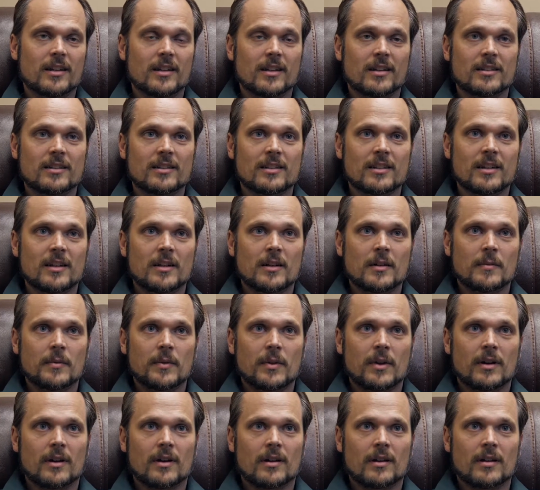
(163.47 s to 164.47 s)
And
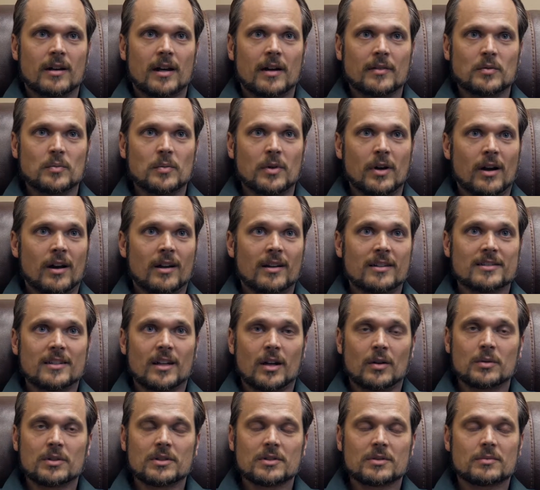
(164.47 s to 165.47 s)
I have to be honest,
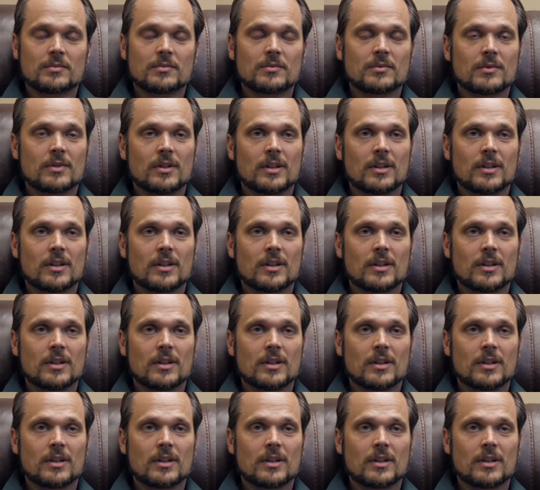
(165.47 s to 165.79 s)
I was